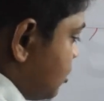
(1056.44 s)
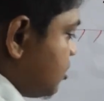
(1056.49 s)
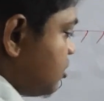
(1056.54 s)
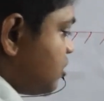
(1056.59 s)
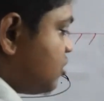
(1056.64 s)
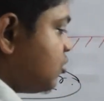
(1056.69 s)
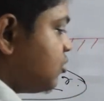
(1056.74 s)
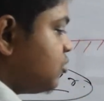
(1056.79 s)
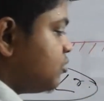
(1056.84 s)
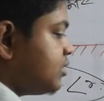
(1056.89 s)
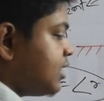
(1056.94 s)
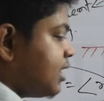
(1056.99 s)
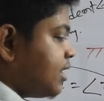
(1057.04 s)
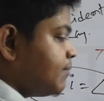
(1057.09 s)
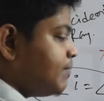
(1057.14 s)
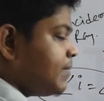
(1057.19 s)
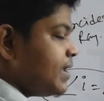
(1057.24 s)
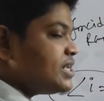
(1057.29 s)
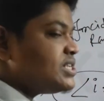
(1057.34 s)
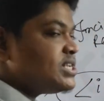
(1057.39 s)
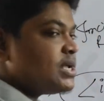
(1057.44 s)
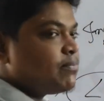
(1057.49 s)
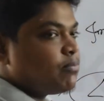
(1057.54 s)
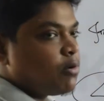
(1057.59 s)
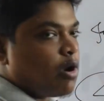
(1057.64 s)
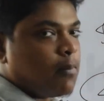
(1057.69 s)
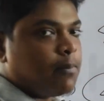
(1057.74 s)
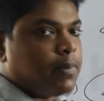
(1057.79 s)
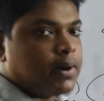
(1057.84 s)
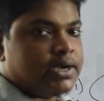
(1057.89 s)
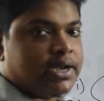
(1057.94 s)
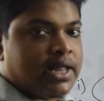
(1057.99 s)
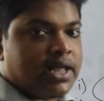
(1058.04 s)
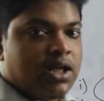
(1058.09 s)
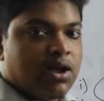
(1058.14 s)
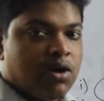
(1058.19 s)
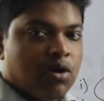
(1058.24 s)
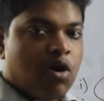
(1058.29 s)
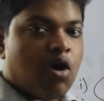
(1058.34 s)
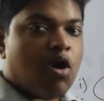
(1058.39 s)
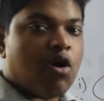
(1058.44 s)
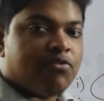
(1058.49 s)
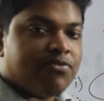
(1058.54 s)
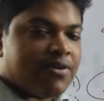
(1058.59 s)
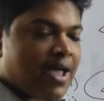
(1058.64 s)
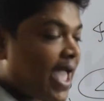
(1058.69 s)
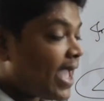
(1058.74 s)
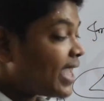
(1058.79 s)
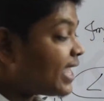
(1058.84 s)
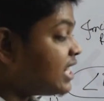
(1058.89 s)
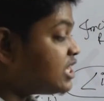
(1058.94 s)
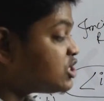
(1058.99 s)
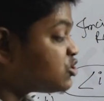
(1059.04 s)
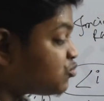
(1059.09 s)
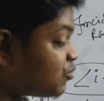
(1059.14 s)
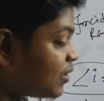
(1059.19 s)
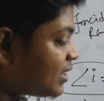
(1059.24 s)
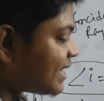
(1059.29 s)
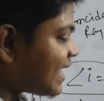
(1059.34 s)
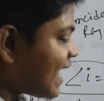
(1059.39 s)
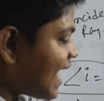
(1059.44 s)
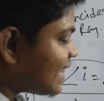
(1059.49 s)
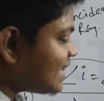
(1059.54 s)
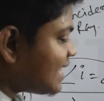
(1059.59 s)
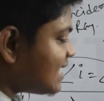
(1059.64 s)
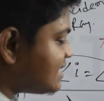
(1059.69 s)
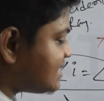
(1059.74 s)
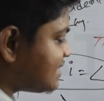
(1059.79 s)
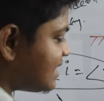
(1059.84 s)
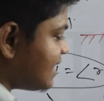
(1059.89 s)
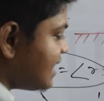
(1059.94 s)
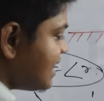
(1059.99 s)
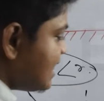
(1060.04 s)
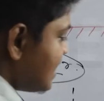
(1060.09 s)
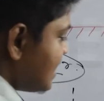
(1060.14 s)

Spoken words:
to the basic property of angles, what can I say?